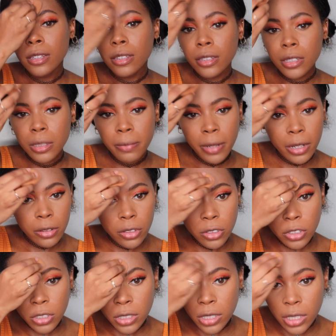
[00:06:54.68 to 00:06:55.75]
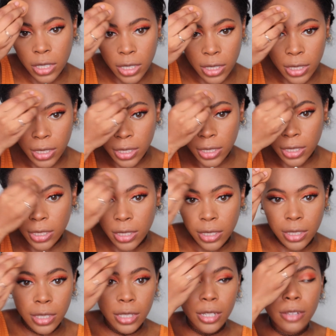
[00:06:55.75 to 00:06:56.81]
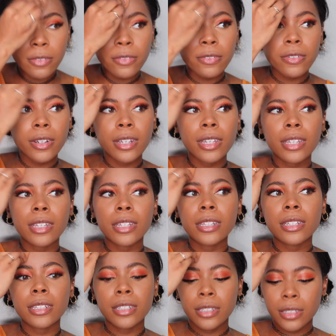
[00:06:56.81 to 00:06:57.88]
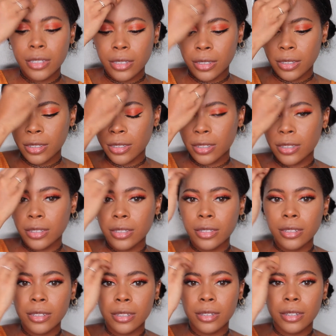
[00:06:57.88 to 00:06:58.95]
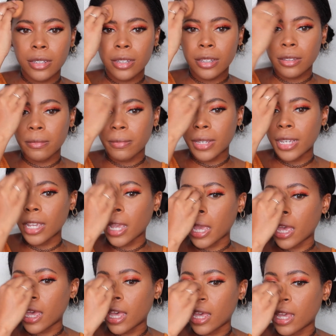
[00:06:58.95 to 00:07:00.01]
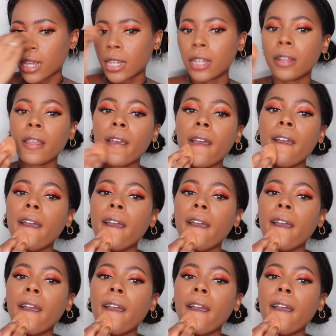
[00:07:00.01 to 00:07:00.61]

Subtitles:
This powder just hits different. Oh my god.